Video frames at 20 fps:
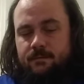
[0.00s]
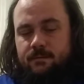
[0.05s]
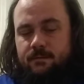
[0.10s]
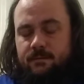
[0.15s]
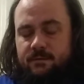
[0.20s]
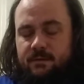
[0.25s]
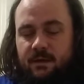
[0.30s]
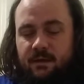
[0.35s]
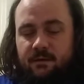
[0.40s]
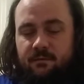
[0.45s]

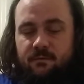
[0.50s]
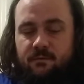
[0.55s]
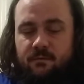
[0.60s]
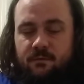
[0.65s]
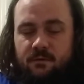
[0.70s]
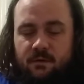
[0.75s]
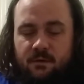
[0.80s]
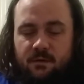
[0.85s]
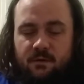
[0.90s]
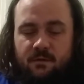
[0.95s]
It's like
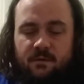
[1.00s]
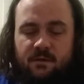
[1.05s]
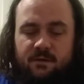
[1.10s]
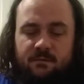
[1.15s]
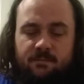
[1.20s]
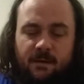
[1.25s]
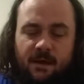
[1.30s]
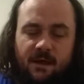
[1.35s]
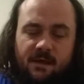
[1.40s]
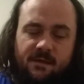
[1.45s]
this
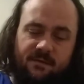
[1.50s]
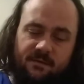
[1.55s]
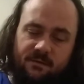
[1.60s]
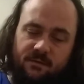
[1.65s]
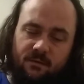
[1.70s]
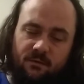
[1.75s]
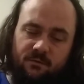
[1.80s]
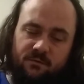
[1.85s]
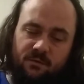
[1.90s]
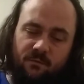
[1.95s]
path
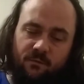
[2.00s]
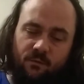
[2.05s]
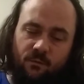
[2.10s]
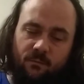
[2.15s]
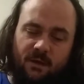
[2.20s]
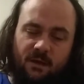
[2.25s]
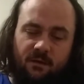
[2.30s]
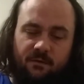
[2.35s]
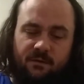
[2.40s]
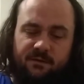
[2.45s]
goes over a
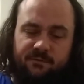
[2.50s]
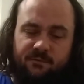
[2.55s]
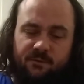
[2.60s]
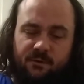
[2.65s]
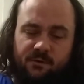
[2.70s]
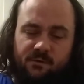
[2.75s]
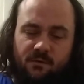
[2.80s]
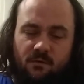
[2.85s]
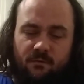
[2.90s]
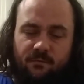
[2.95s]
mountain, this one
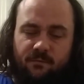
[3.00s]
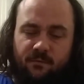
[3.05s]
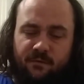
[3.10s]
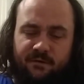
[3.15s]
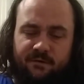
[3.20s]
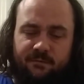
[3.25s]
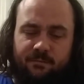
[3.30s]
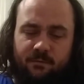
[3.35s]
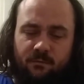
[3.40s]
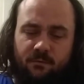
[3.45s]
goes over a
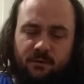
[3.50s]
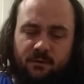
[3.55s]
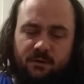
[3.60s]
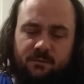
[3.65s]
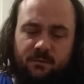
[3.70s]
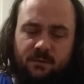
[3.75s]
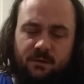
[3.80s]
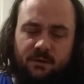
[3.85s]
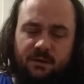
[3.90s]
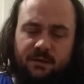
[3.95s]
forest, but which
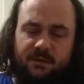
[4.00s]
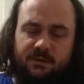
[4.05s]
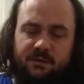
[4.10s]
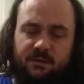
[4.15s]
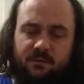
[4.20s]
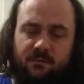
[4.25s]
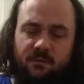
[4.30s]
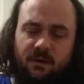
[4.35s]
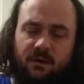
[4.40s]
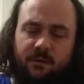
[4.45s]
one leads
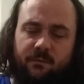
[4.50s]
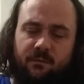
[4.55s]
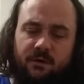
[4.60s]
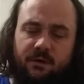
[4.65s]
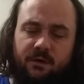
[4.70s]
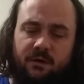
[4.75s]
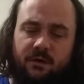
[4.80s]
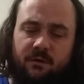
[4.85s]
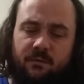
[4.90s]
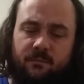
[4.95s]
to where I
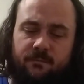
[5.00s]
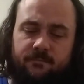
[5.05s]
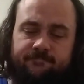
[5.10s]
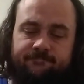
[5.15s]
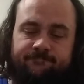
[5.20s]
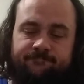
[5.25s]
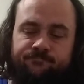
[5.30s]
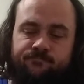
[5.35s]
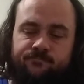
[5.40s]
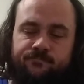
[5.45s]
want to go?
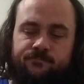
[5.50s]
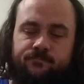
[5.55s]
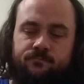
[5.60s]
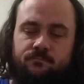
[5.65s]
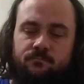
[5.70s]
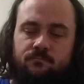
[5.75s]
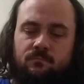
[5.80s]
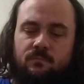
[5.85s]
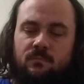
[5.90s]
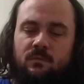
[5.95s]

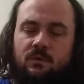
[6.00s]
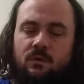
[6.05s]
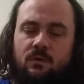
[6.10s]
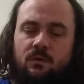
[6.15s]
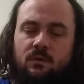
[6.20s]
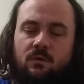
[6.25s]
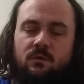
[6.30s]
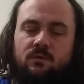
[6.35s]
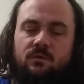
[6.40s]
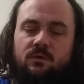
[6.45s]

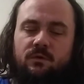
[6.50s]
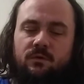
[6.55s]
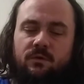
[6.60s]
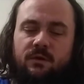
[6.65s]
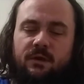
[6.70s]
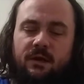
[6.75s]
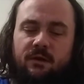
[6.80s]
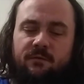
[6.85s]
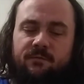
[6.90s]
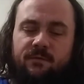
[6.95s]
You don't
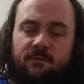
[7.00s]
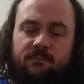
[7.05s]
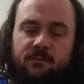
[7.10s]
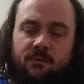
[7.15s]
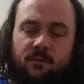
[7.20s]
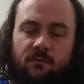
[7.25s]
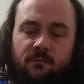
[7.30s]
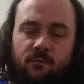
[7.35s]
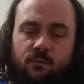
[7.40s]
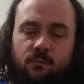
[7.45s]
care if you have to
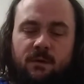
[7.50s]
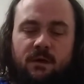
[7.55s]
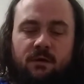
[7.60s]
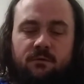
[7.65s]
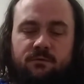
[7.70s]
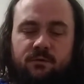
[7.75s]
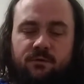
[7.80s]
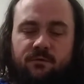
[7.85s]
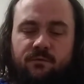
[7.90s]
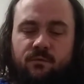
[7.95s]
go over a
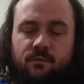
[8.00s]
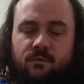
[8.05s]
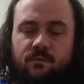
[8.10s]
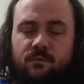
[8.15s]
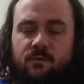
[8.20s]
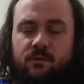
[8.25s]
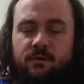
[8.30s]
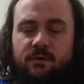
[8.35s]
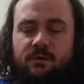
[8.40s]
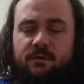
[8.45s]
mountain or through a
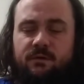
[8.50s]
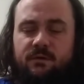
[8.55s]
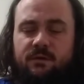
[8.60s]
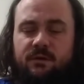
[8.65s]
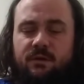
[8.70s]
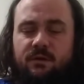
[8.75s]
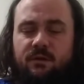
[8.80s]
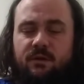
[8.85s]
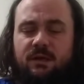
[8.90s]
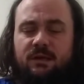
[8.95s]
forest and
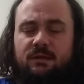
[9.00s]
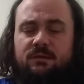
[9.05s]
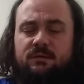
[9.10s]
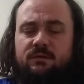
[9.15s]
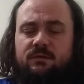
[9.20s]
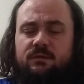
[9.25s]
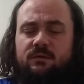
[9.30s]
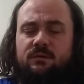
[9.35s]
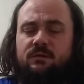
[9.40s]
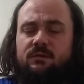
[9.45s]
get lost.
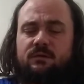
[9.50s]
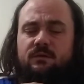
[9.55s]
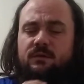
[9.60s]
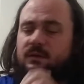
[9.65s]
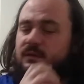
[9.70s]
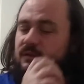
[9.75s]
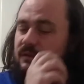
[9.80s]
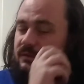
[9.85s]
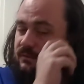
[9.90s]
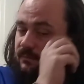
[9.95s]

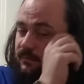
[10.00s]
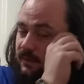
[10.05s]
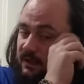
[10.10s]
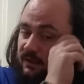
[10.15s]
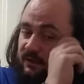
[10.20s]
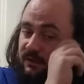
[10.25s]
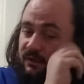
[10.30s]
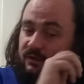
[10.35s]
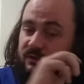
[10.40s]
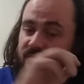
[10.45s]
That doesn't
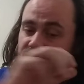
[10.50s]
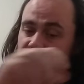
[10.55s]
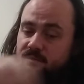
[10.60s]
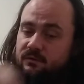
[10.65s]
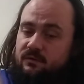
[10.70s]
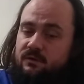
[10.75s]
matter to you.